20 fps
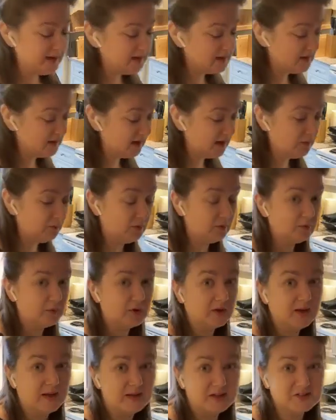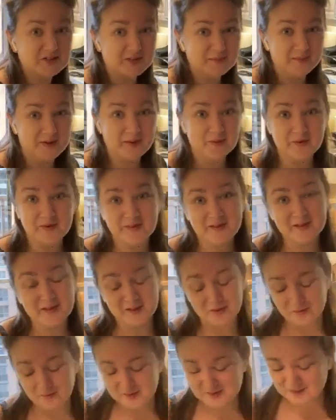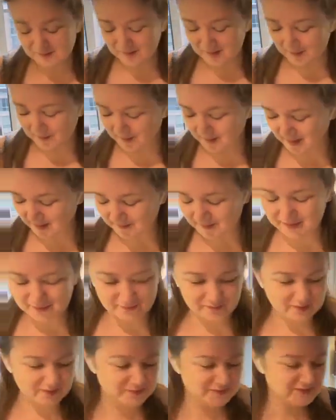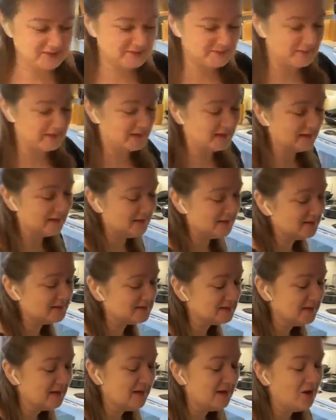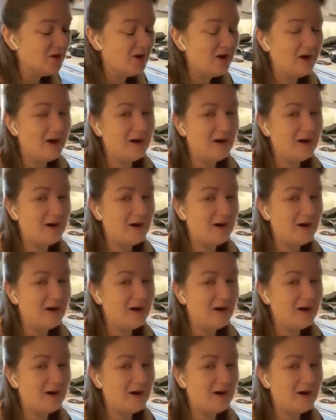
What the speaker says: To make and what we're going to actually make with it. And the reason why we're having the ribs is because